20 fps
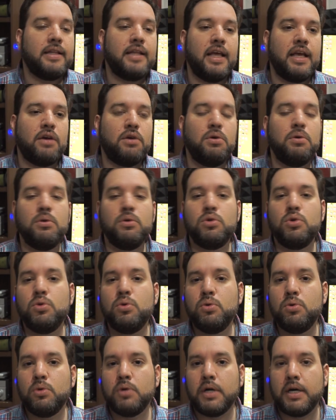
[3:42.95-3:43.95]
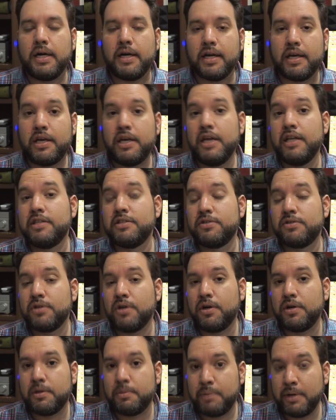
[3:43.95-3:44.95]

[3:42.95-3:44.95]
They couldn't do Kickstarter